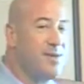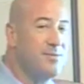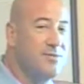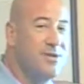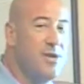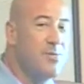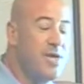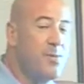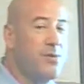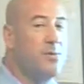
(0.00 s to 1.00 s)
of times,
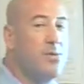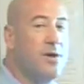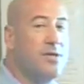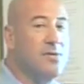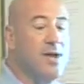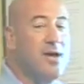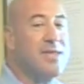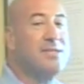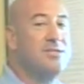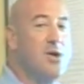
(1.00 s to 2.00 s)
people are walking
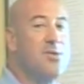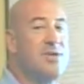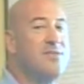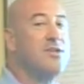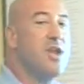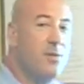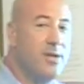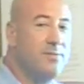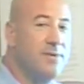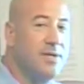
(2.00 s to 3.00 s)
around and they don't even
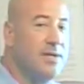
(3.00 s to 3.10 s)
know it.